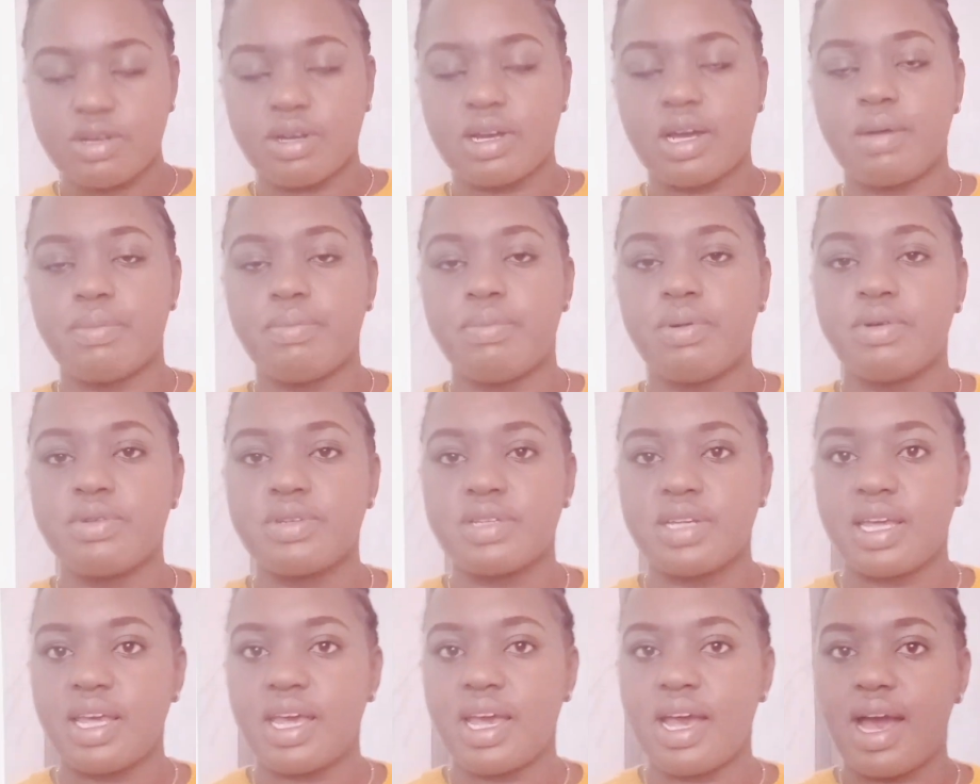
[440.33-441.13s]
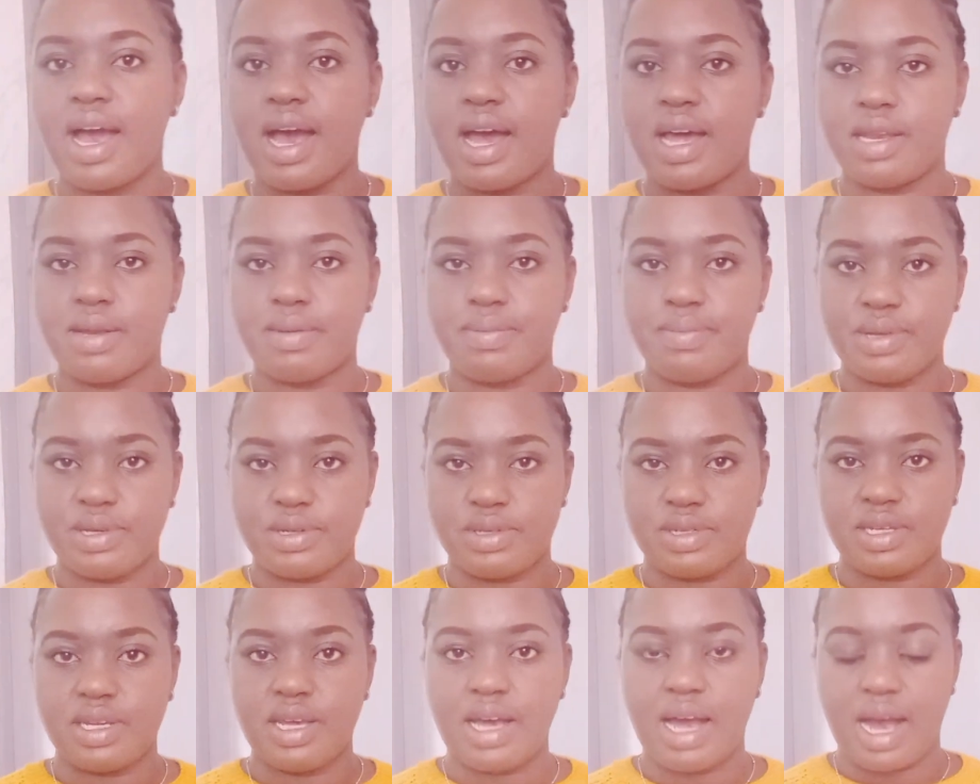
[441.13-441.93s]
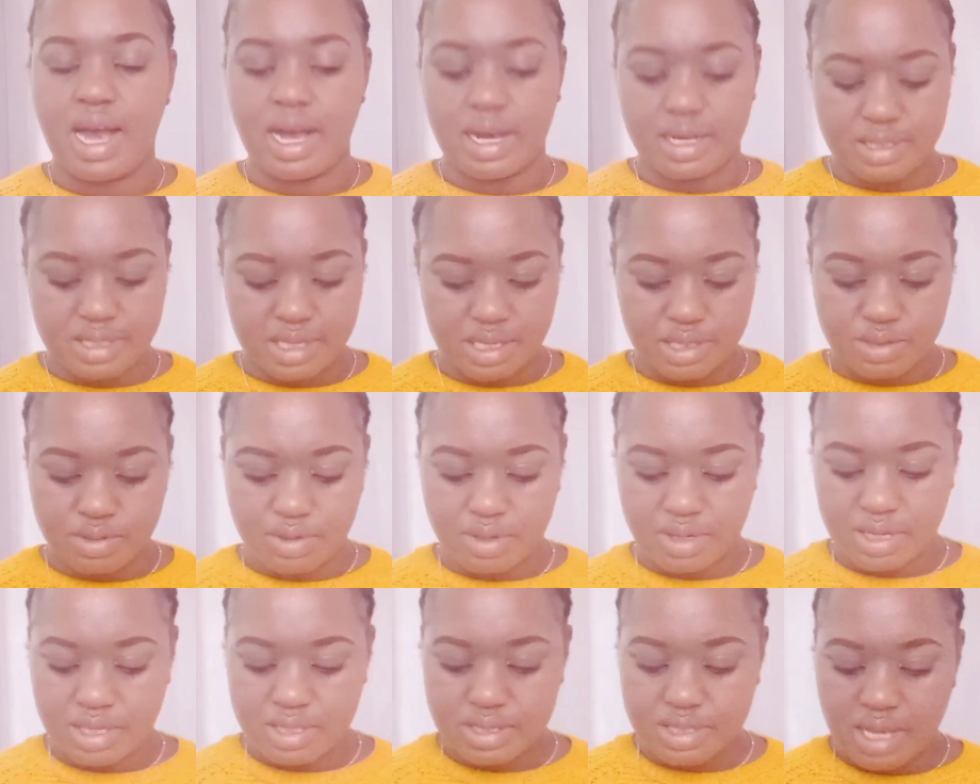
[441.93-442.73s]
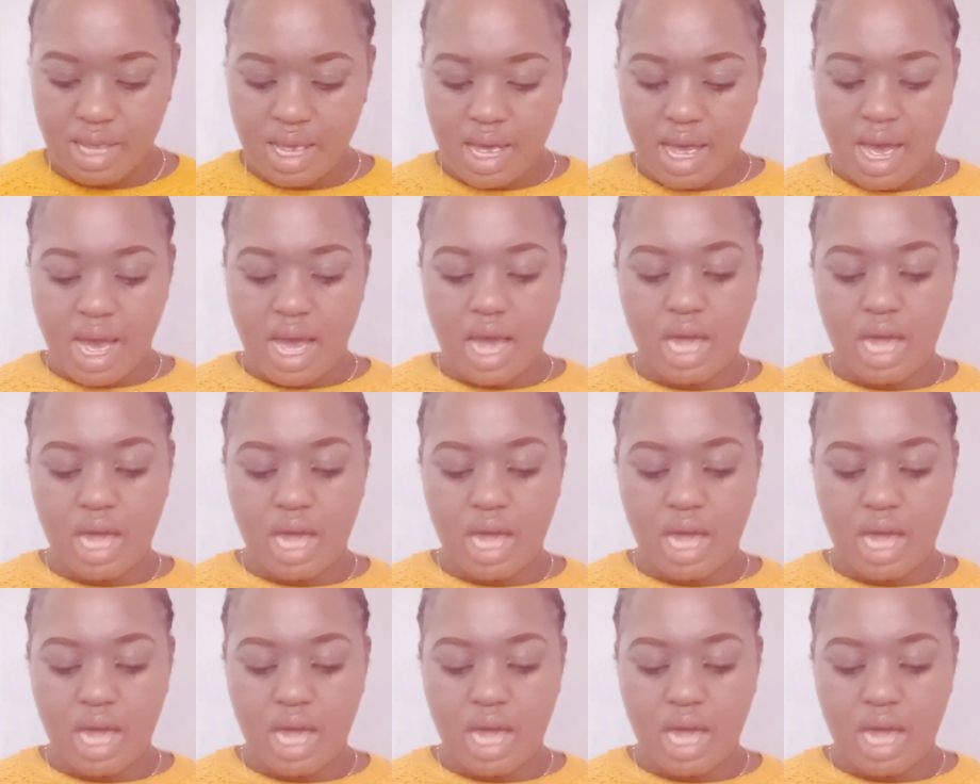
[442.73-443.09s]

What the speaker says: talk about hair and beauty accessories.